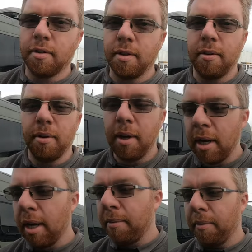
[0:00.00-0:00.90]
so
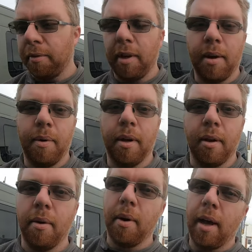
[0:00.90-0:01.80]
we'll see how we
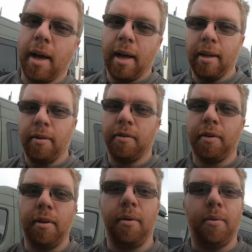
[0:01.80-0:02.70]
go, and I'll
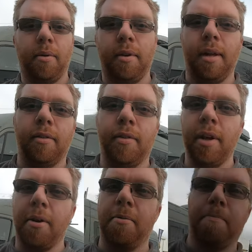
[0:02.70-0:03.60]
see you on the next
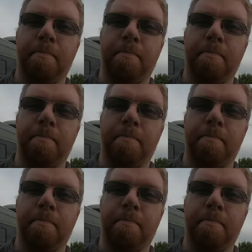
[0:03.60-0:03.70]
video.